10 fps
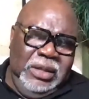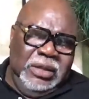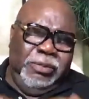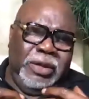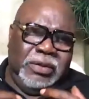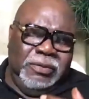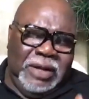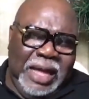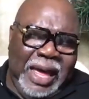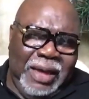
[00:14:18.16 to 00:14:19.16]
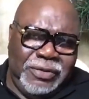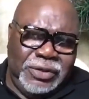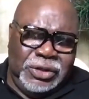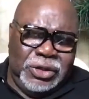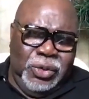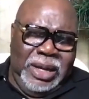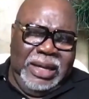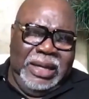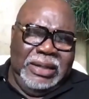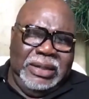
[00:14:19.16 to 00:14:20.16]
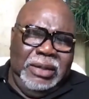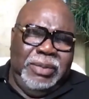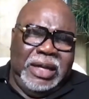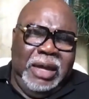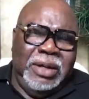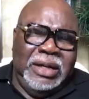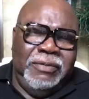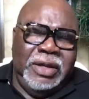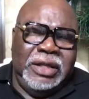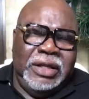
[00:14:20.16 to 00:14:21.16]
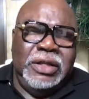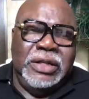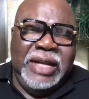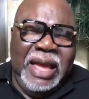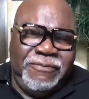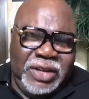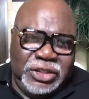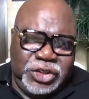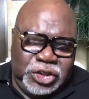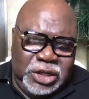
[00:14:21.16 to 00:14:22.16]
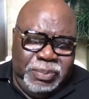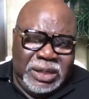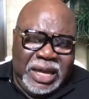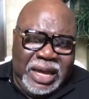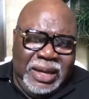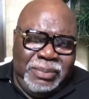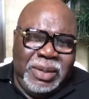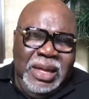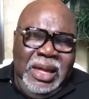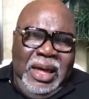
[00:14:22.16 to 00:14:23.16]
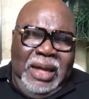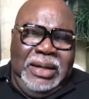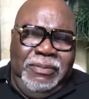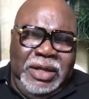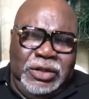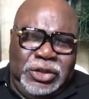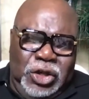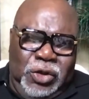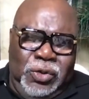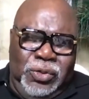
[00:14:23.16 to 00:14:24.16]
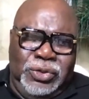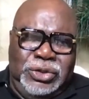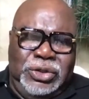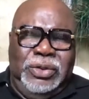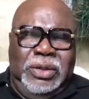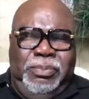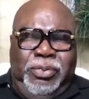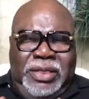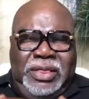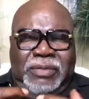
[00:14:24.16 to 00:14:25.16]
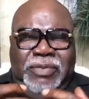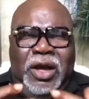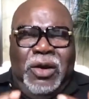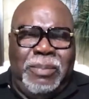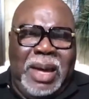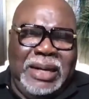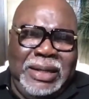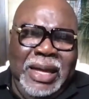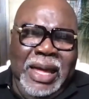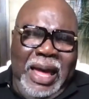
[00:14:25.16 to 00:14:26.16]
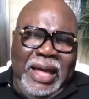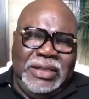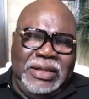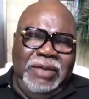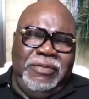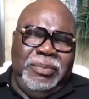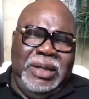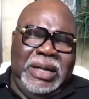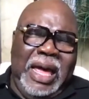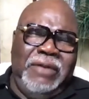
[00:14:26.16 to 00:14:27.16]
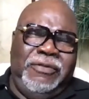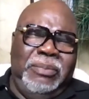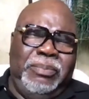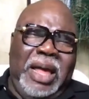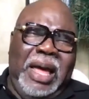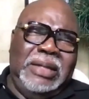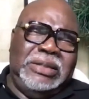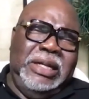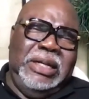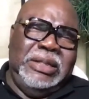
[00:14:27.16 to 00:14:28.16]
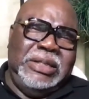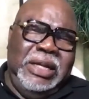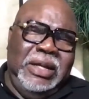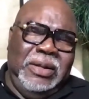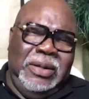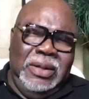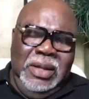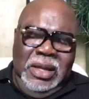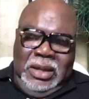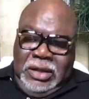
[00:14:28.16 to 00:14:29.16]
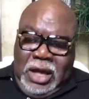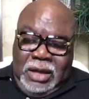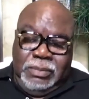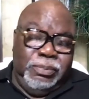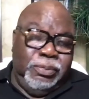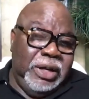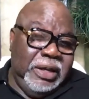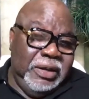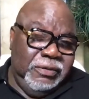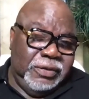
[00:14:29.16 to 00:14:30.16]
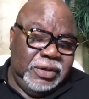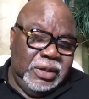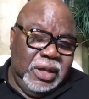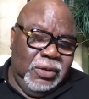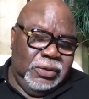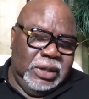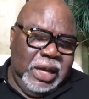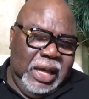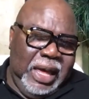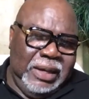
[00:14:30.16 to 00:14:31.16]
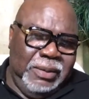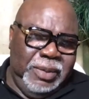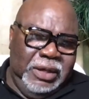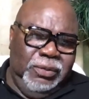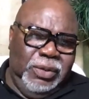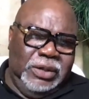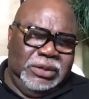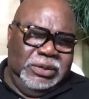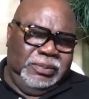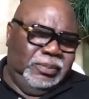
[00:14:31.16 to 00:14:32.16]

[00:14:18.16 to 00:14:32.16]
the breath of lives, zoe, and he became a living nephish. He became a living soul. So the breath of the Almighty hath given me life implies that until God breathed on Adam, he was